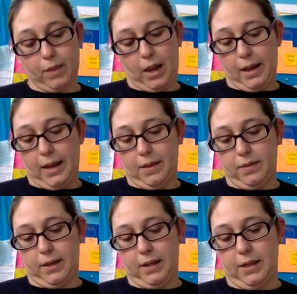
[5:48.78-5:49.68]

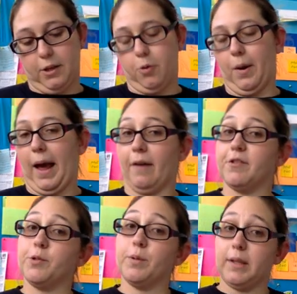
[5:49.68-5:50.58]
Again, you have
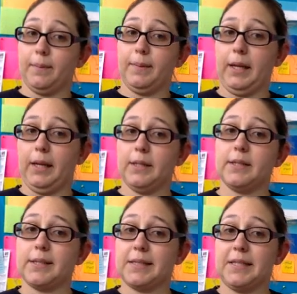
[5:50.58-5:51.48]
to eliminate
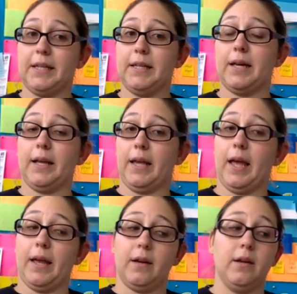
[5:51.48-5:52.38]
c
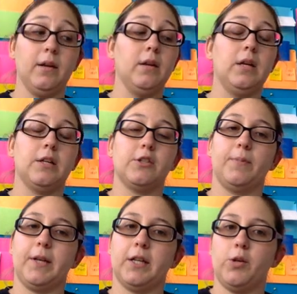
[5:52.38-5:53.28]
again. So
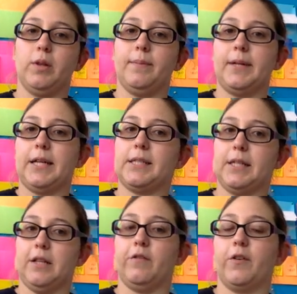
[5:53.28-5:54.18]
because you eliminated
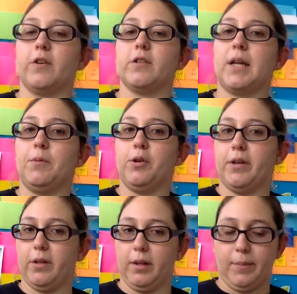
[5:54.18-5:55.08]
c the first time, you need
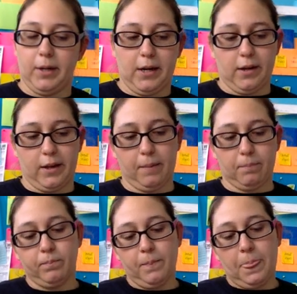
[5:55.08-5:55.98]
to eliminate it again.
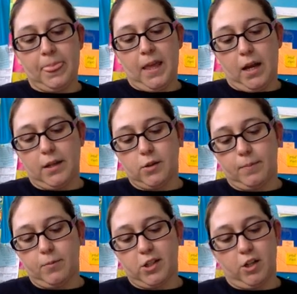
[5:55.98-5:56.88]
And so I'm
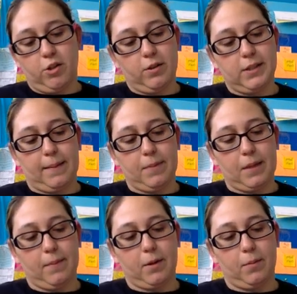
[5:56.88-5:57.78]
just going to do the same thing.
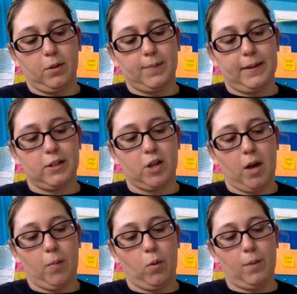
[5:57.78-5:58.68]
I'm going to multiply the
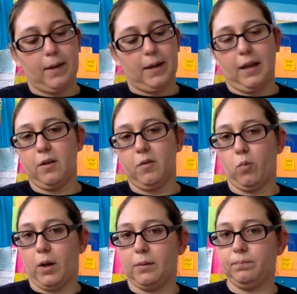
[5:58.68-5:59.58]
top one by negative
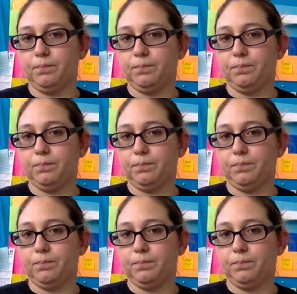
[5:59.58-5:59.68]
1.